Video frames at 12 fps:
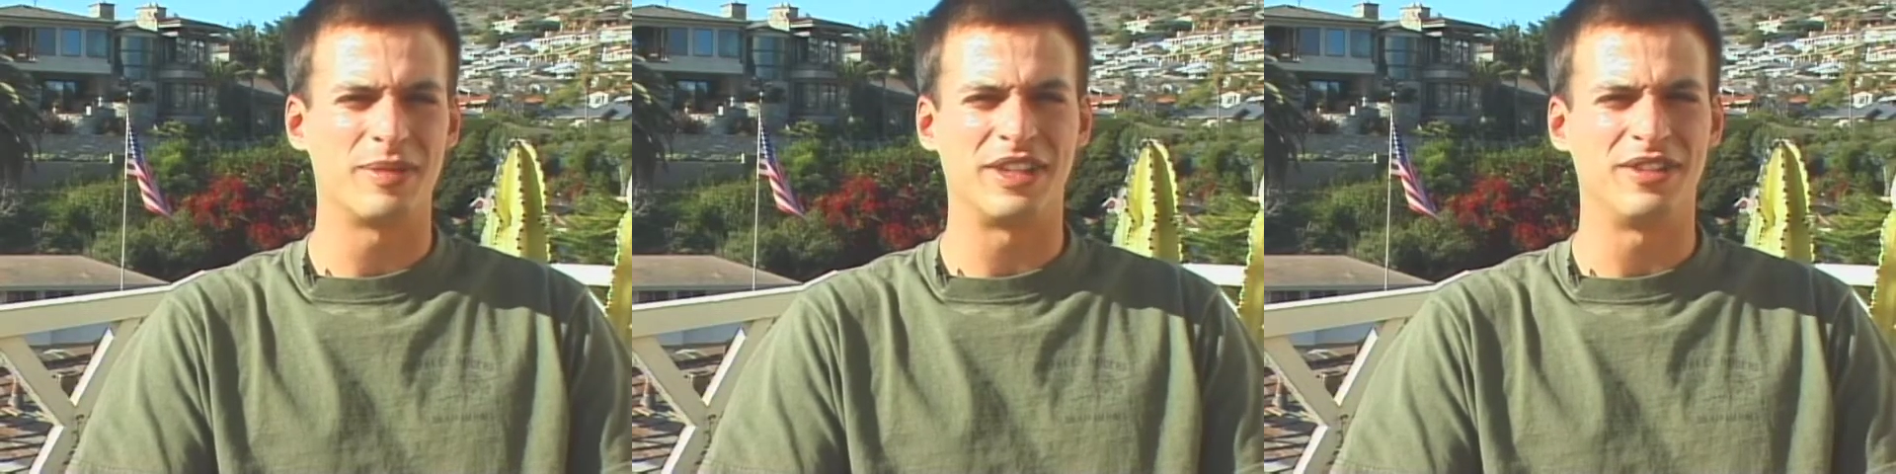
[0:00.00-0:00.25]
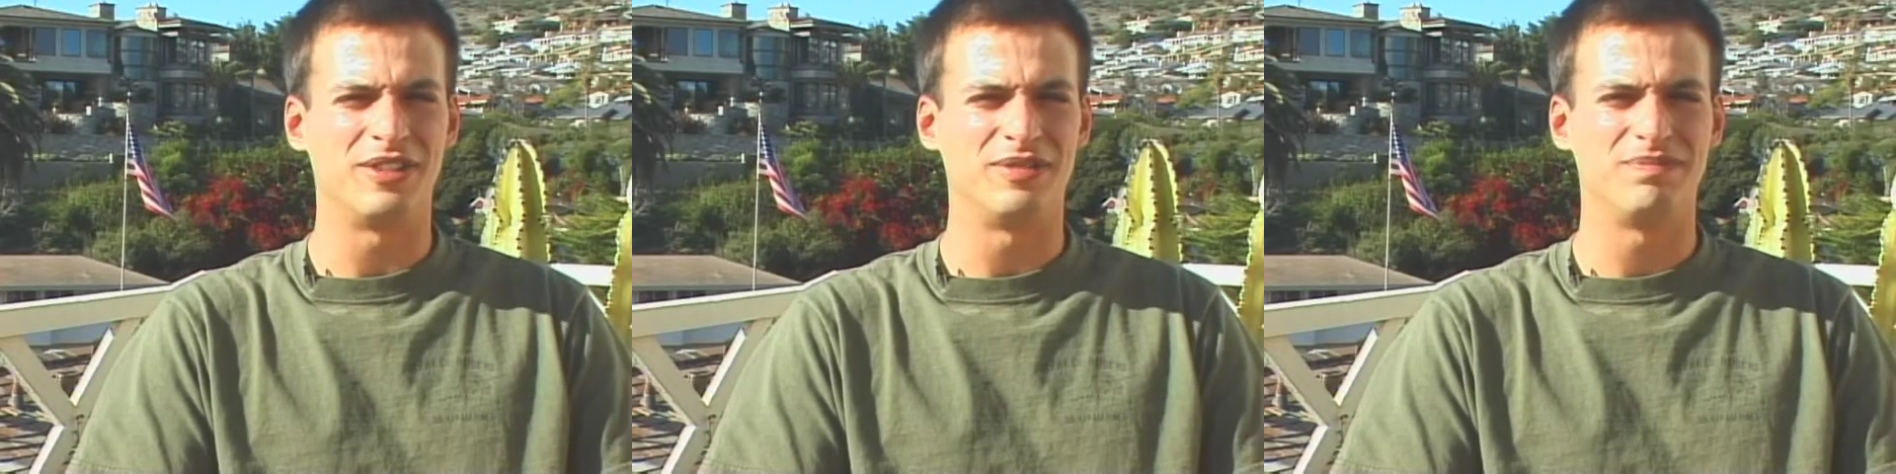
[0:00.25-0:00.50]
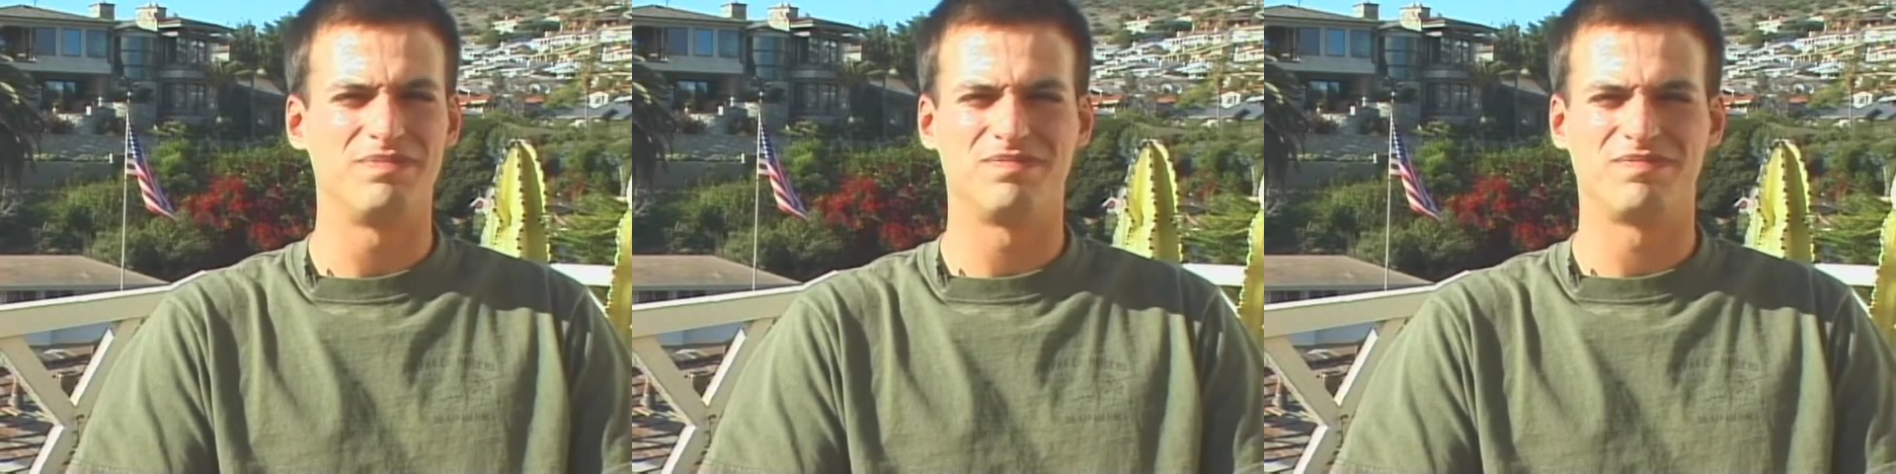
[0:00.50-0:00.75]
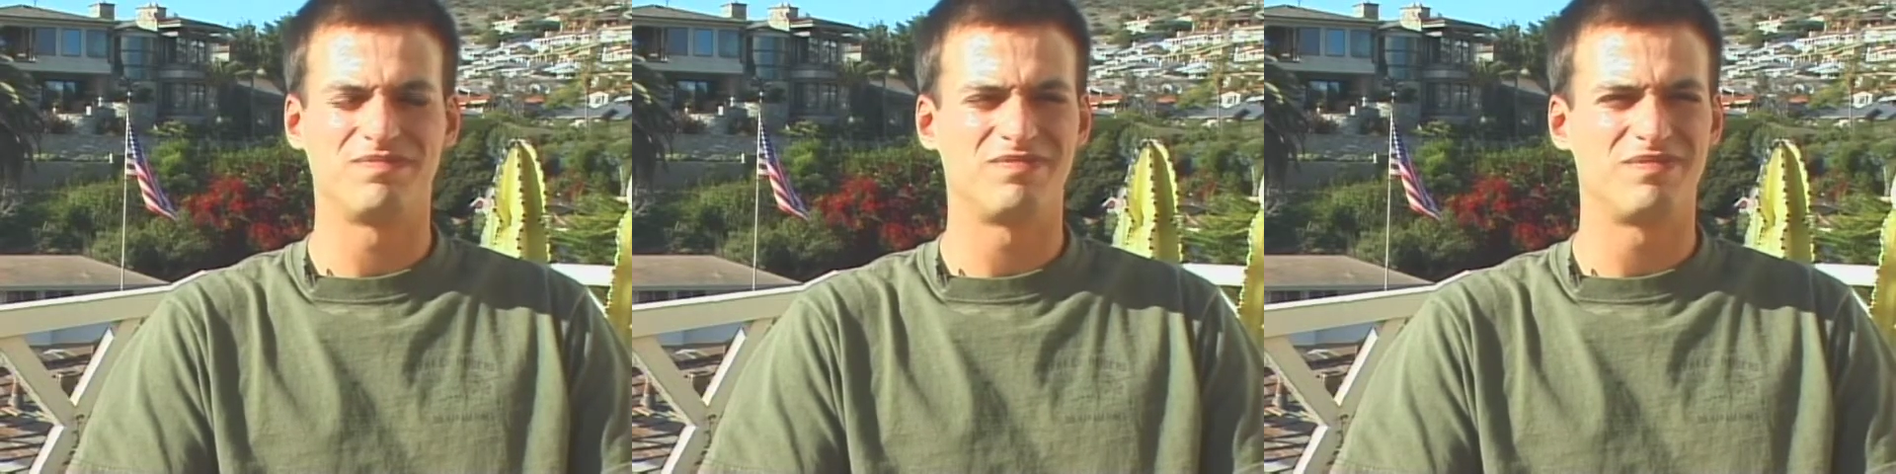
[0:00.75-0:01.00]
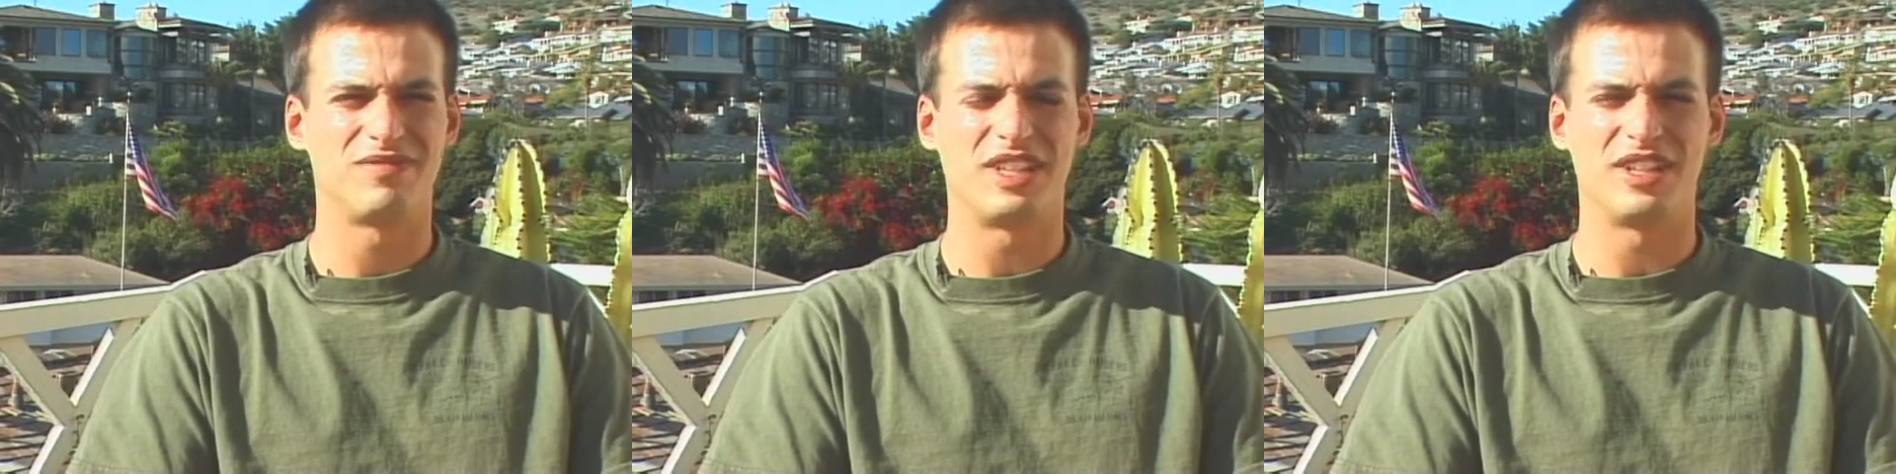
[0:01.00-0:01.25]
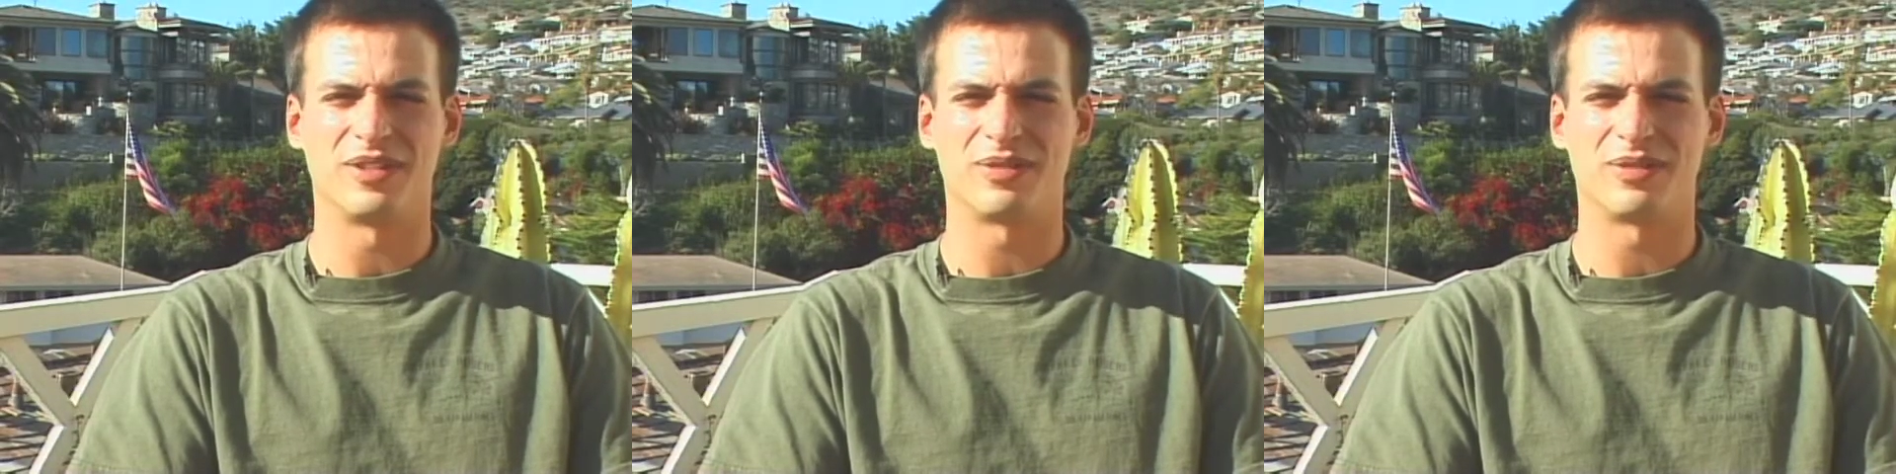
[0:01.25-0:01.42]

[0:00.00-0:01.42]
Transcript: me, who did their